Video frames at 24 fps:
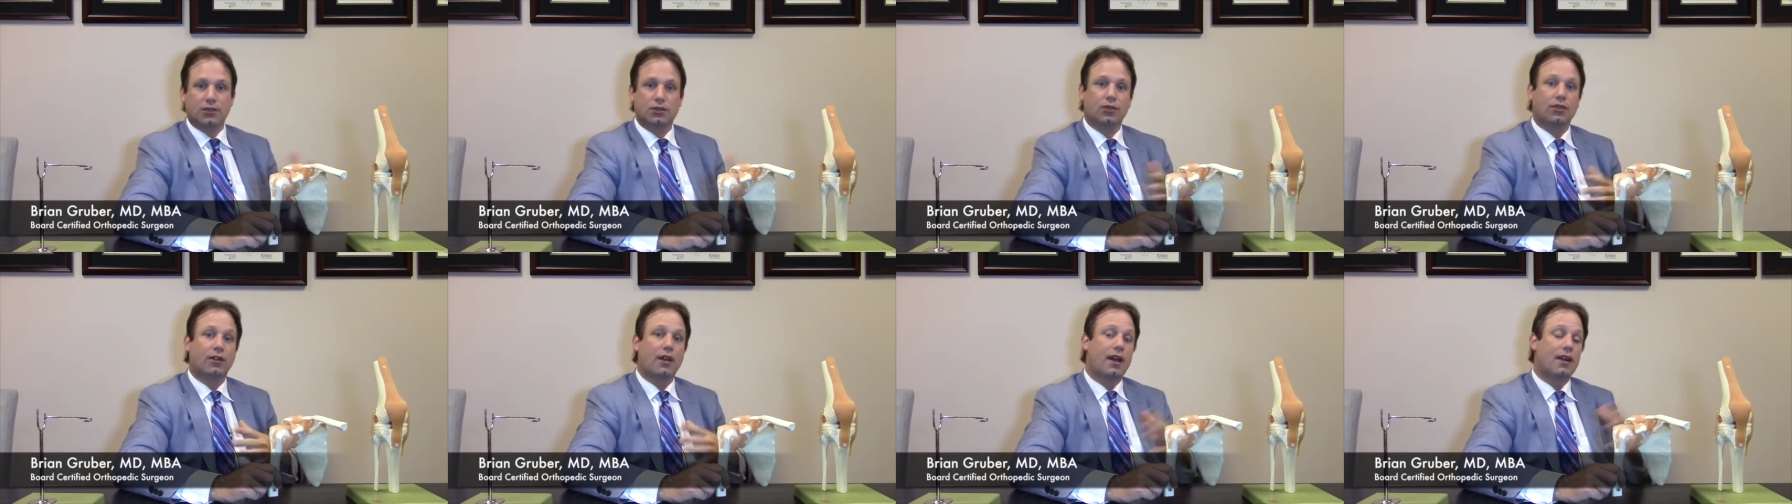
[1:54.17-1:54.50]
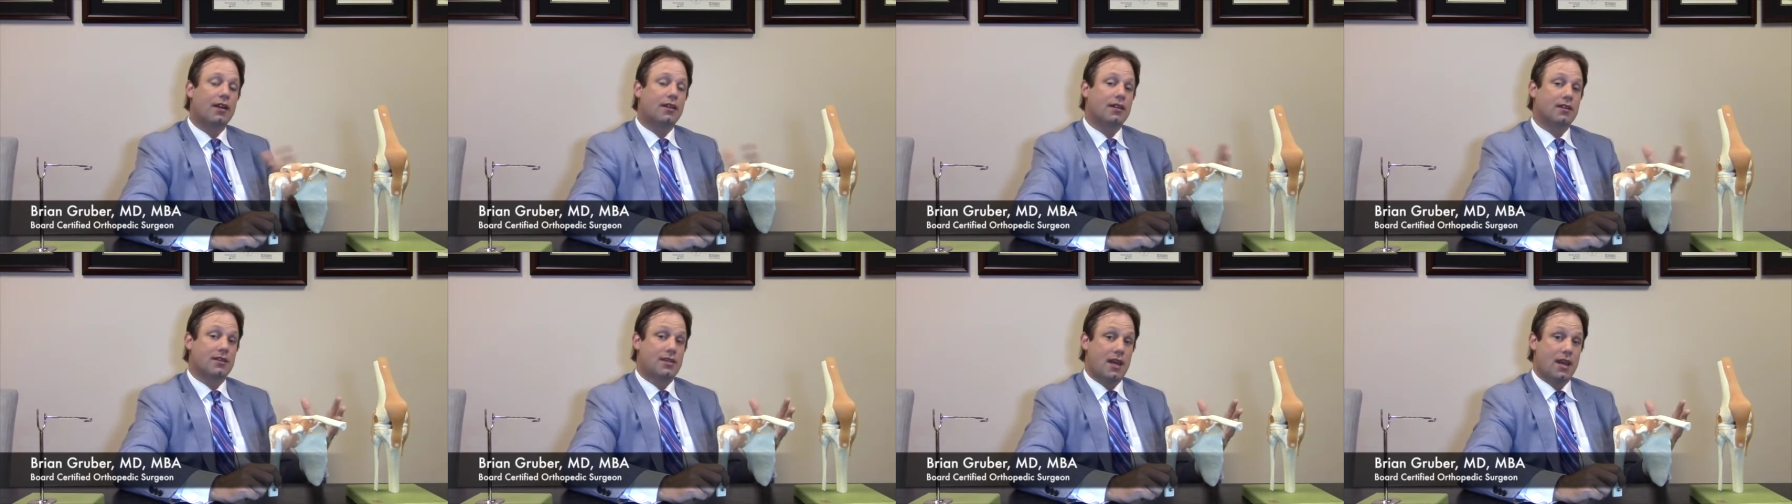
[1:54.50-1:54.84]
So a lot
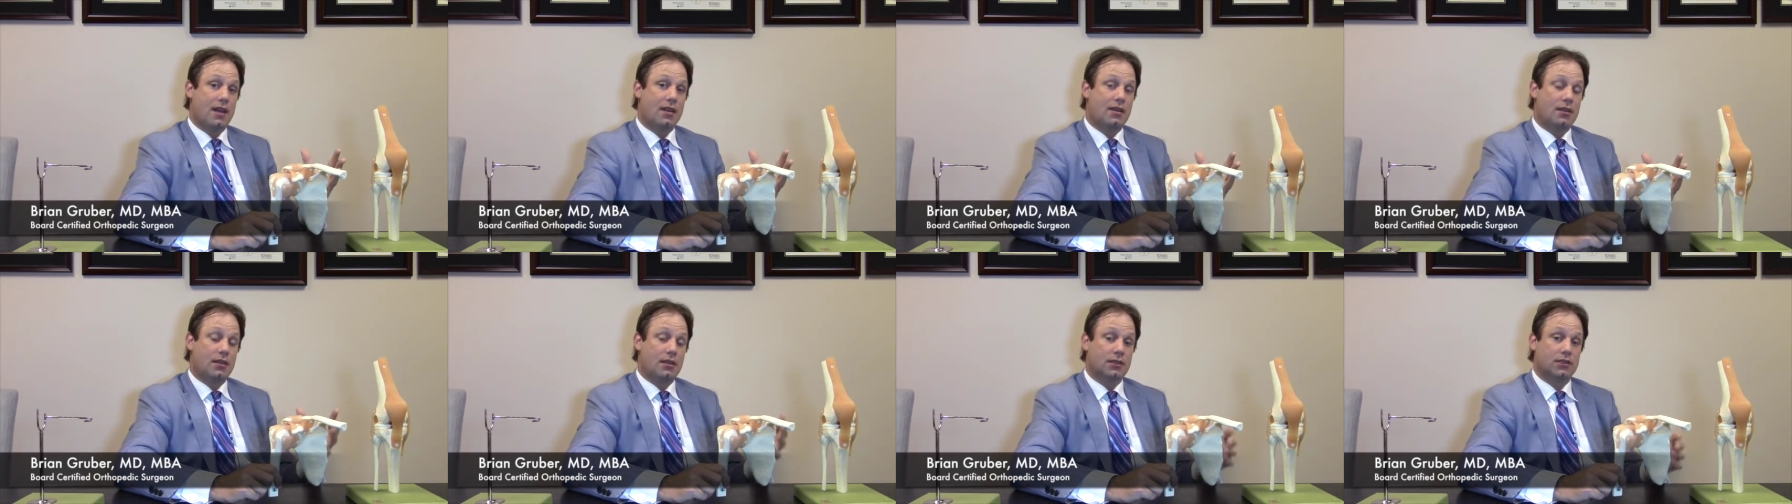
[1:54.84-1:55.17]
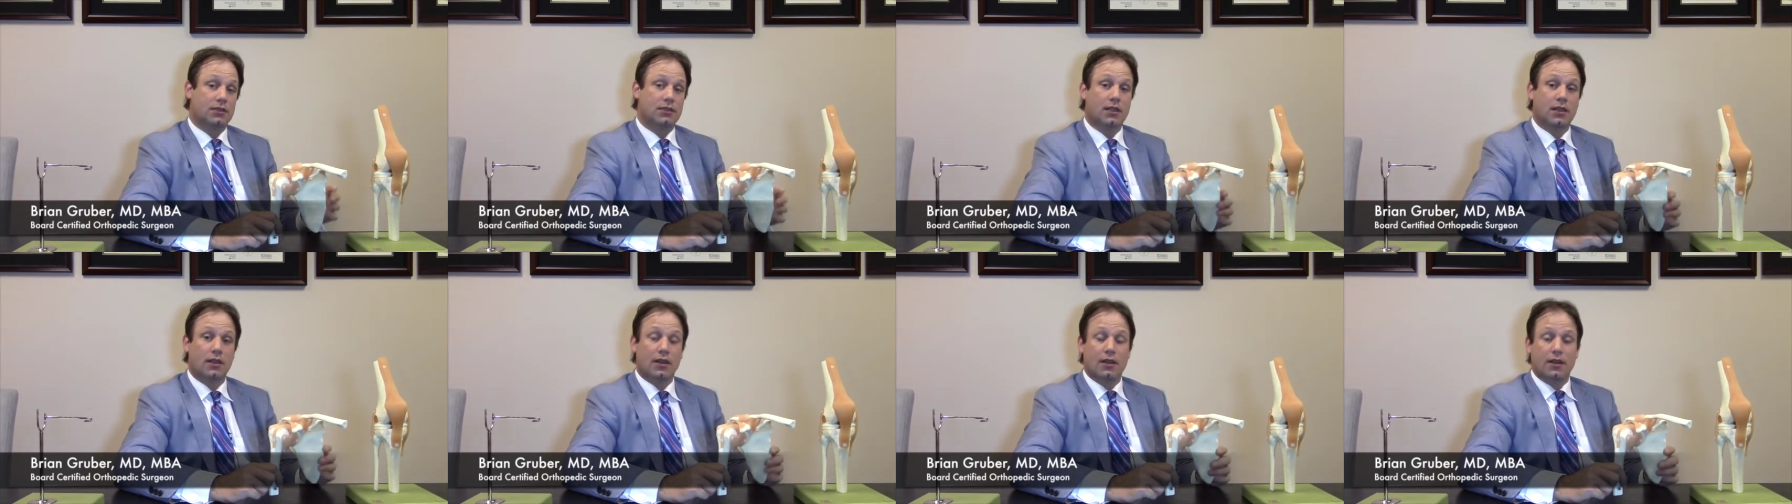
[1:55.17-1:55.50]
of the
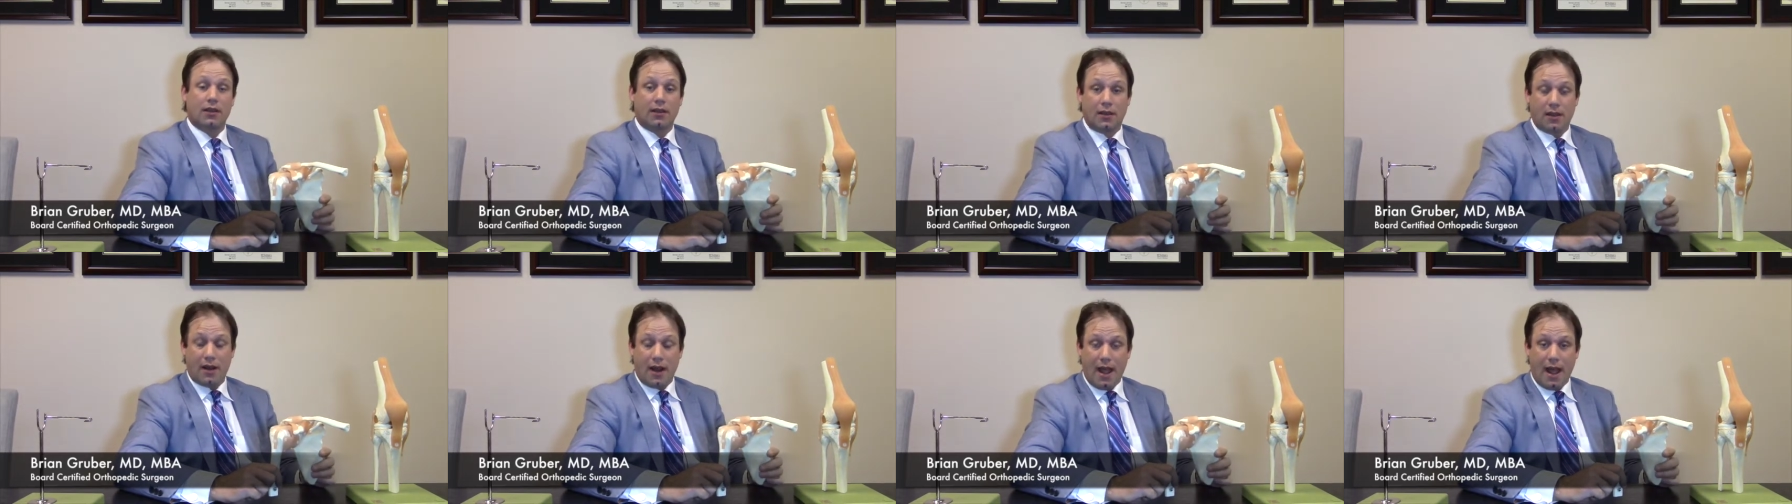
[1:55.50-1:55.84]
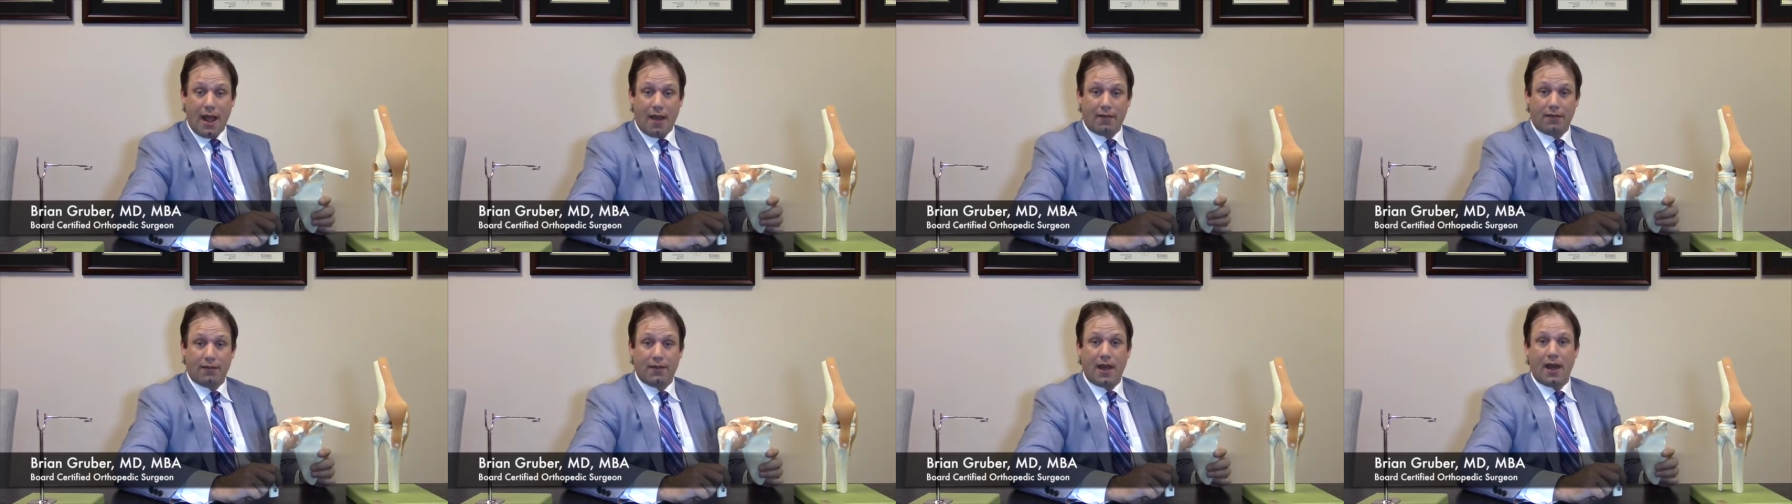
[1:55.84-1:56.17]
tendons can
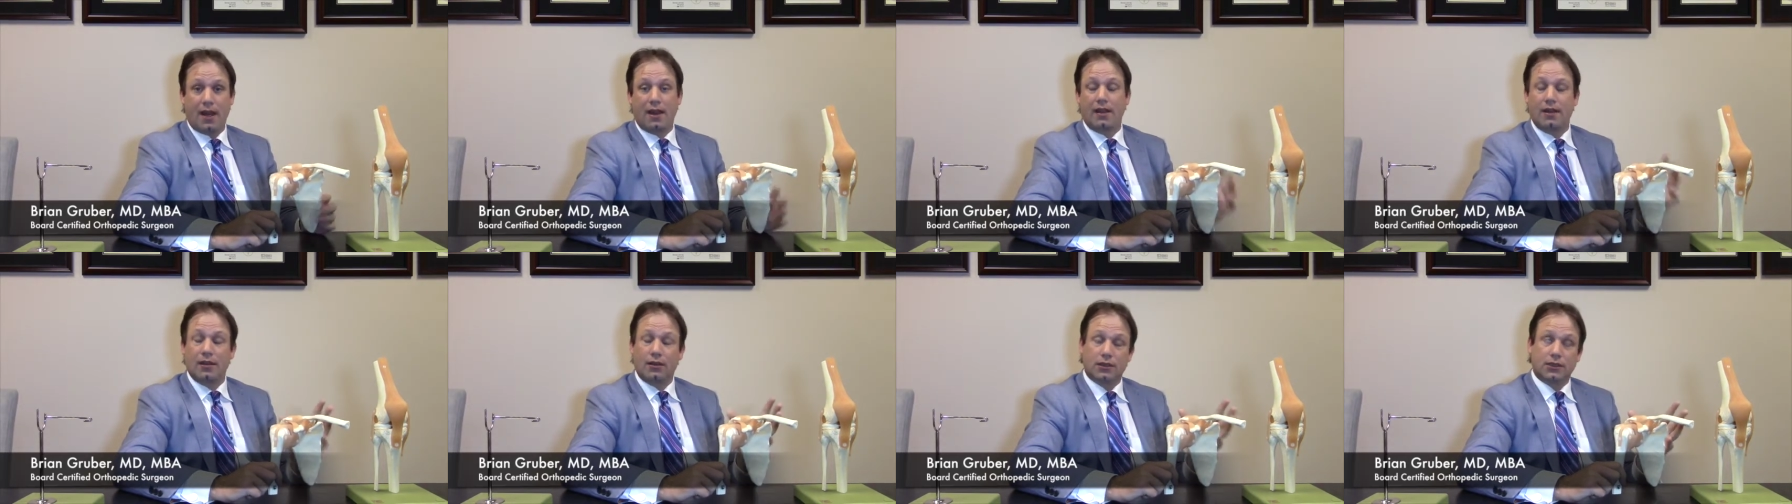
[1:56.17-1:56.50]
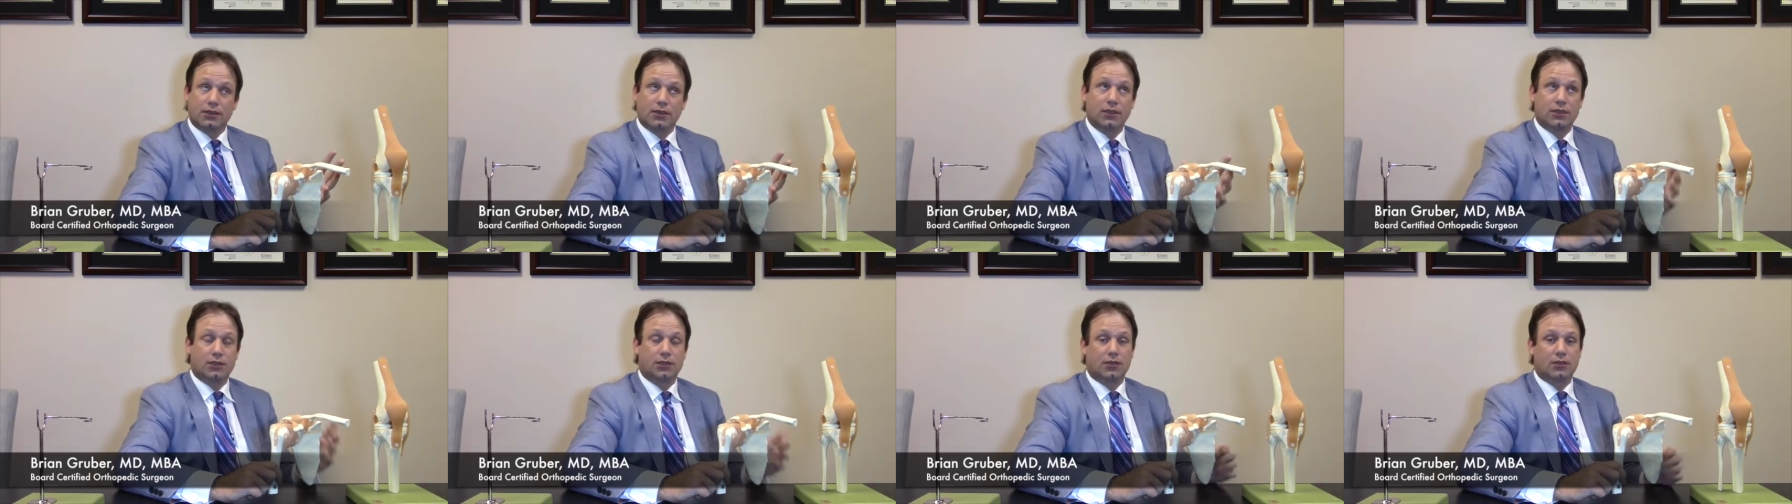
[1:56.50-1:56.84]
have that
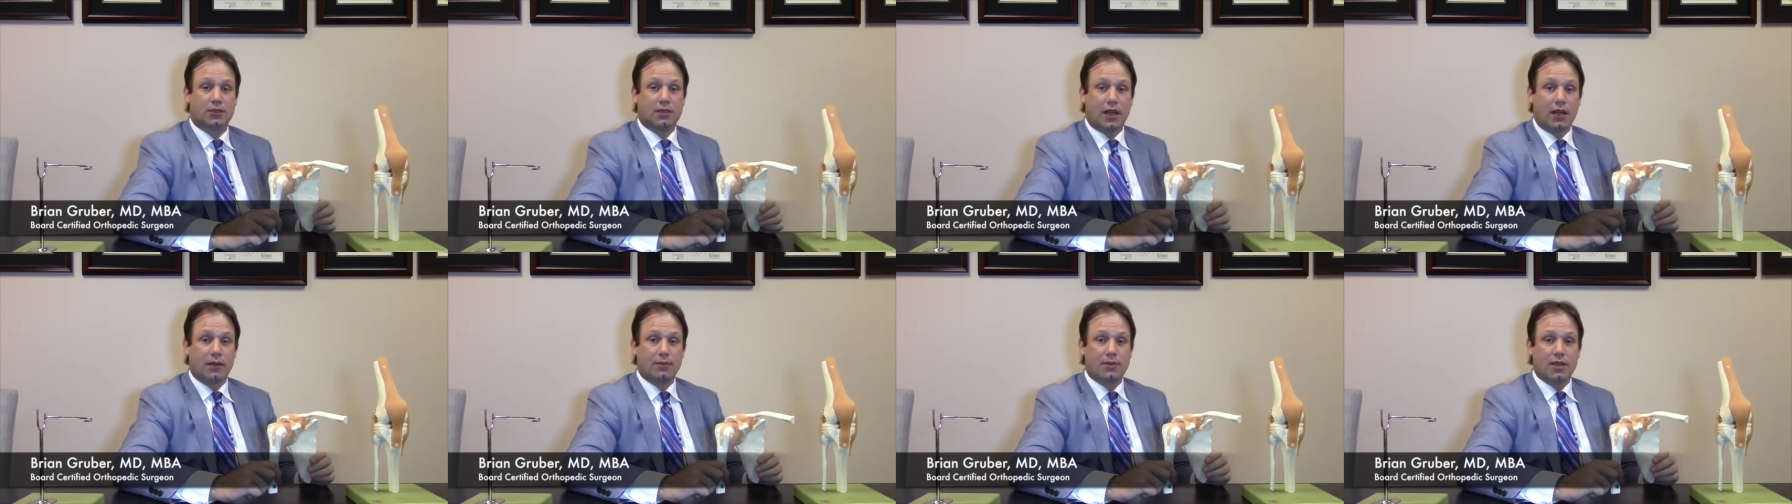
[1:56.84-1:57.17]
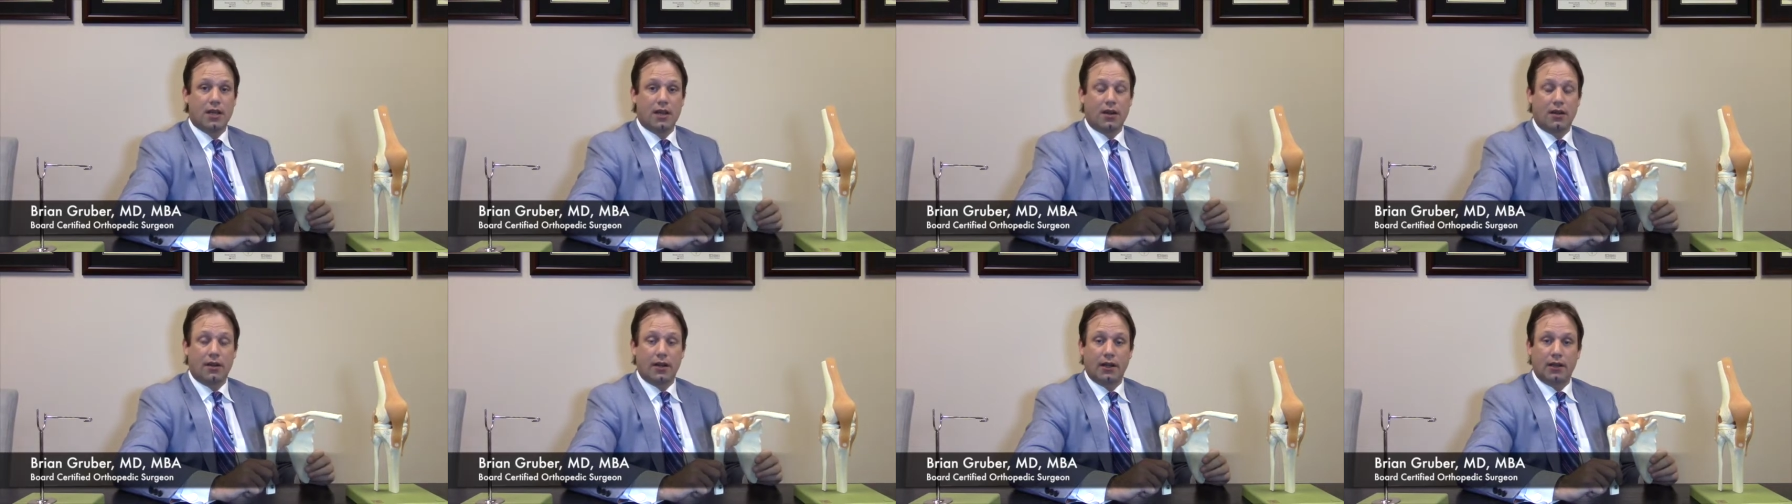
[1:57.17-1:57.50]
interstitial type
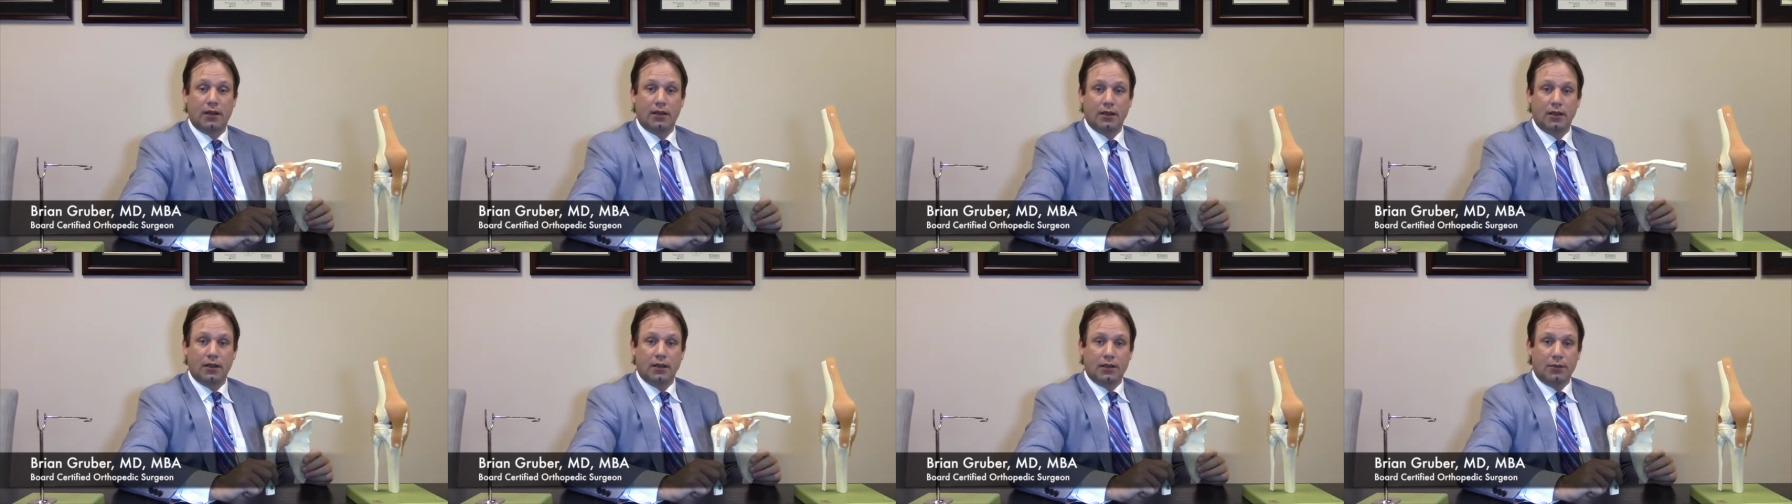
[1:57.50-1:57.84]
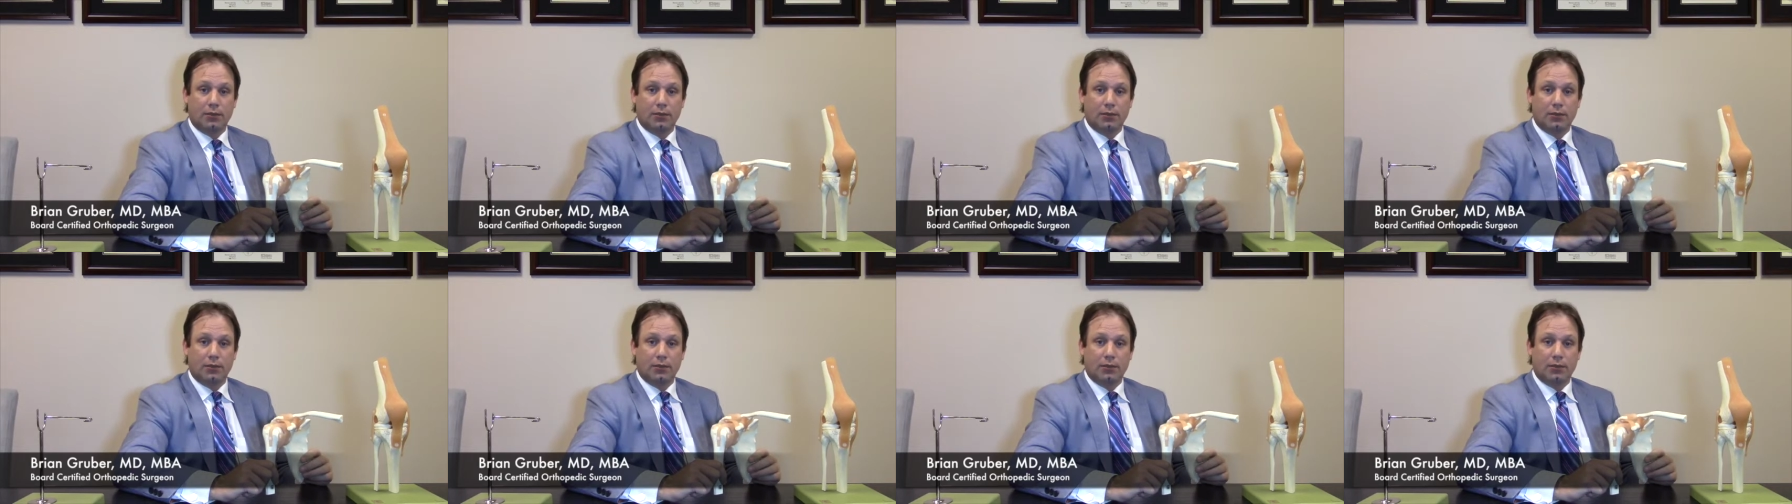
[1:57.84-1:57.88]
tearing,